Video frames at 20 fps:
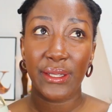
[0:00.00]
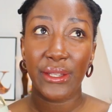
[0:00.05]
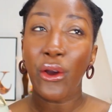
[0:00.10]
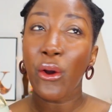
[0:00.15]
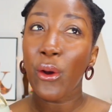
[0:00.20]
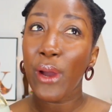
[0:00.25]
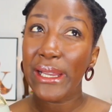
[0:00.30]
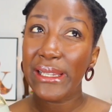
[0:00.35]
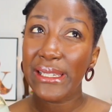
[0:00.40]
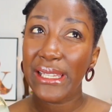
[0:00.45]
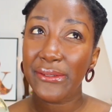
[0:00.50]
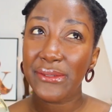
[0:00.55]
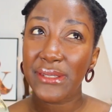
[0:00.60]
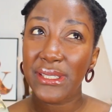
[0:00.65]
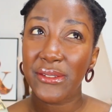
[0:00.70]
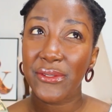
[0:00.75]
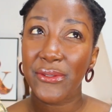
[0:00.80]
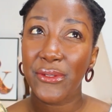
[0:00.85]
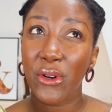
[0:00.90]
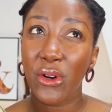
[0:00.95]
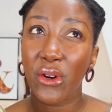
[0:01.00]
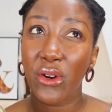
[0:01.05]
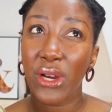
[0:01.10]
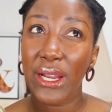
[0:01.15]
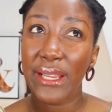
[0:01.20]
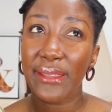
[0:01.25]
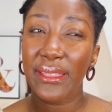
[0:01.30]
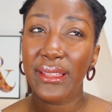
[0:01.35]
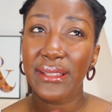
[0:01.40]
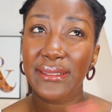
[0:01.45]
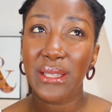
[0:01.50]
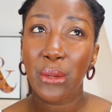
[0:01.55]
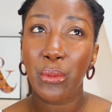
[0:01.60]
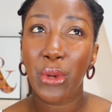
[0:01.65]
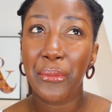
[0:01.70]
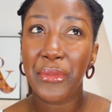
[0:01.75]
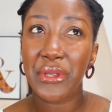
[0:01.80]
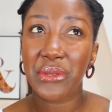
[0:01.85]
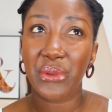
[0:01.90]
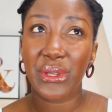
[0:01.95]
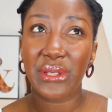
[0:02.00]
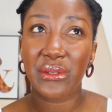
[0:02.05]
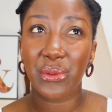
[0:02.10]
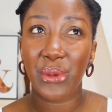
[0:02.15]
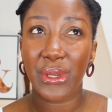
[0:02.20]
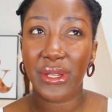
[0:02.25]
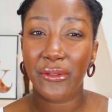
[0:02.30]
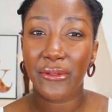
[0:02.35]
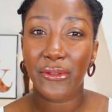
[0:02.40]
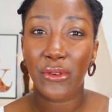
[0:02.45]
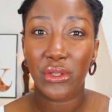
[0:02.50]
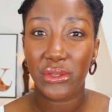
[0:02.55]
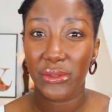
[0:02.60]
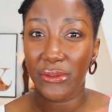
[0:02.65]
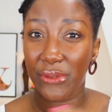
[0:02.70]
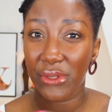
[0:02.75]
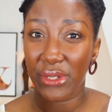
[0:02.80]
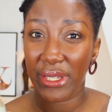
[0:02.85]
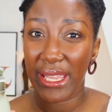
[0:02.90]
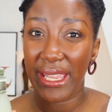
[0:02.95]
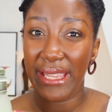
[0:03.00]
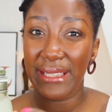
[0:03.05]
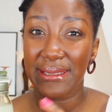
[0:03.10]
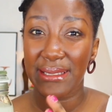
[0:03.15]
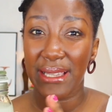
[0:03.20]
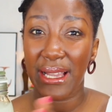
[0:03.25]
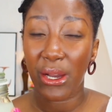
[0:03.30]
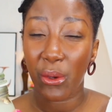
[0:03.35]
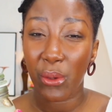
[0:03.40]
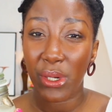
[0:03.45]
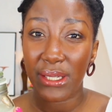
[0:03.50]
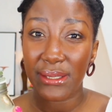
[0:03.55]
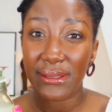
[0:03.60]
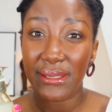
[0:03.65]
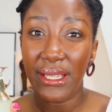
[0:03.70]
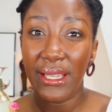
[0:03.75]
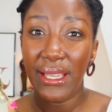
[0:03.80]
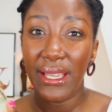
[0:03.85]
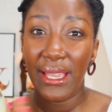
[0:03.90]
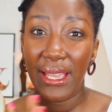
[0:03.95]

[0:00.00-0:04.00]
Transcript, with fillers: No, I left it for I think somewhere between 24 to 48 hours,